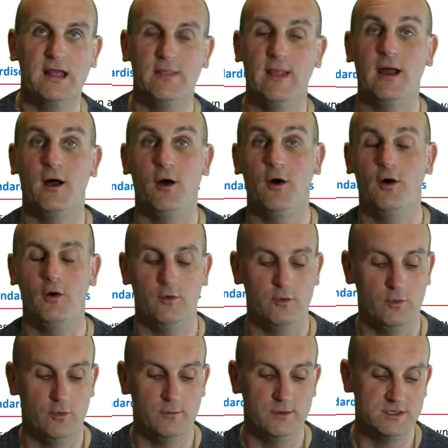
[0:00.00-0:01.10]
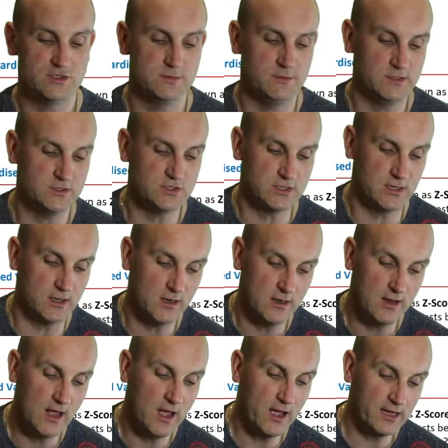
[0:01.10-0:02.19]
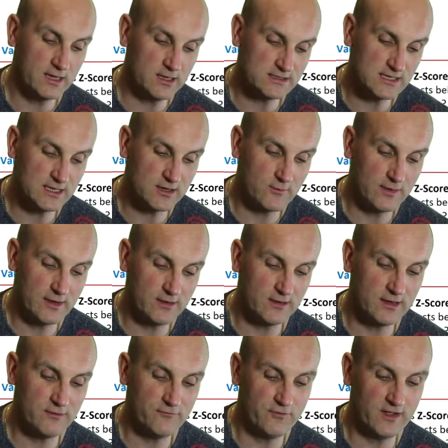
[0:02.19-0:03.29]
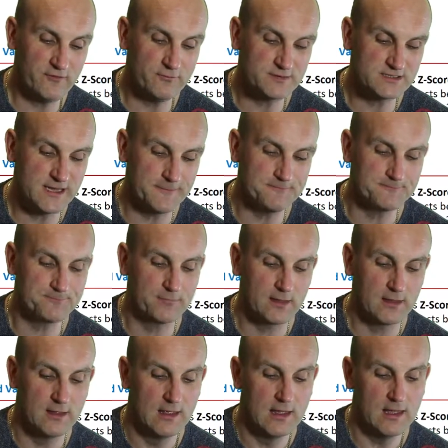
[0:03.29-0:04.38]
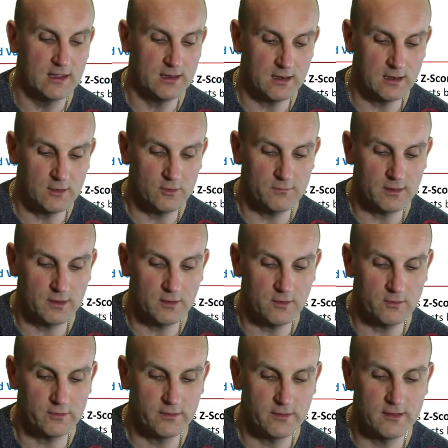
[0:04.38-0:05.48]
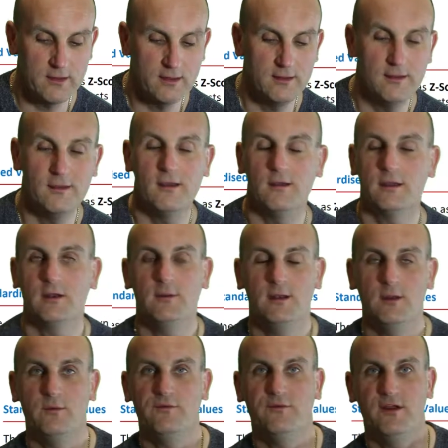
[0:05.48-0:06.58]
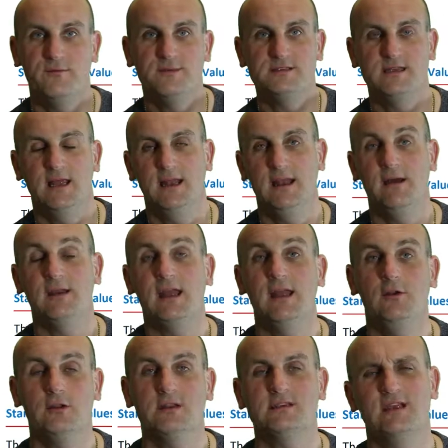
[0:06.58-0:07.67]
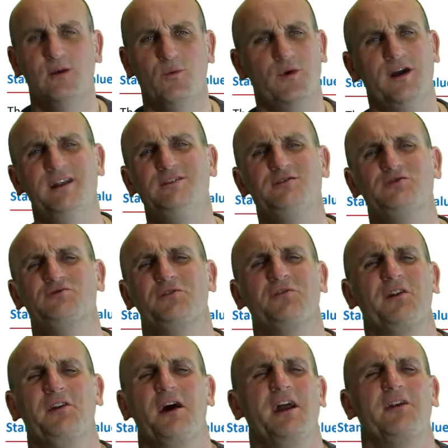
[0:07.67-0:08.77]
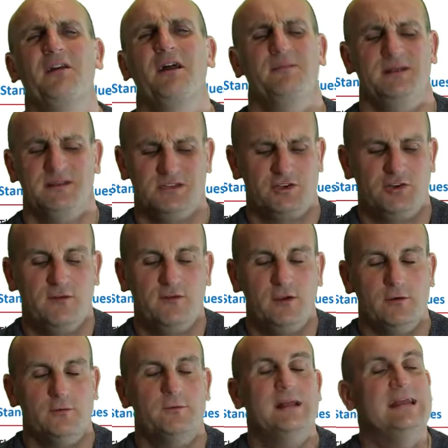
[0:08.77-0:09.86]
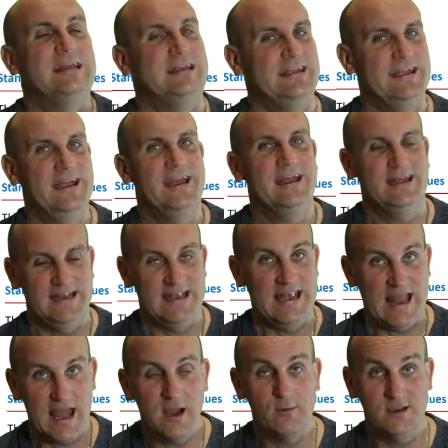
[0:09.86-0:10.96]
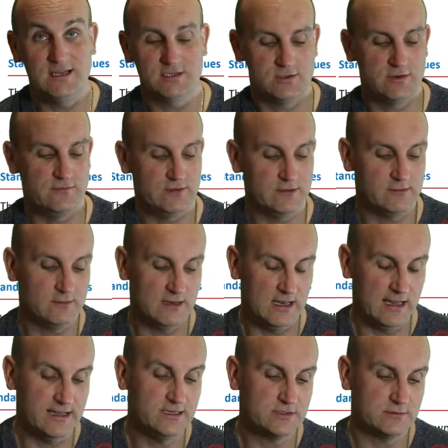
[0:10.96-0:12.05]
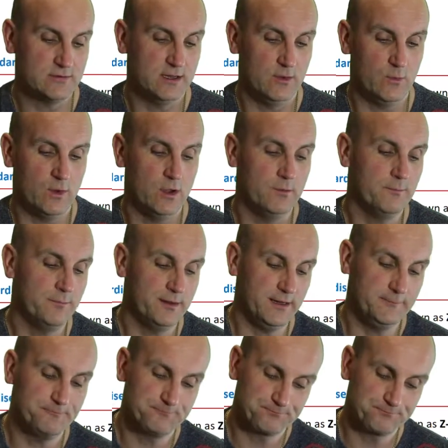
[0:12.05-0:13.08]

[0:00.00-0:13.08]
in that whole normal distribution, I'm going to take away 95%, and lo and behold, I'm going to end up with 5%. Now, again, you're going to say, why did you draw the diagram? It's trivial. Yeah, now it's trivial. Later on, it won't be.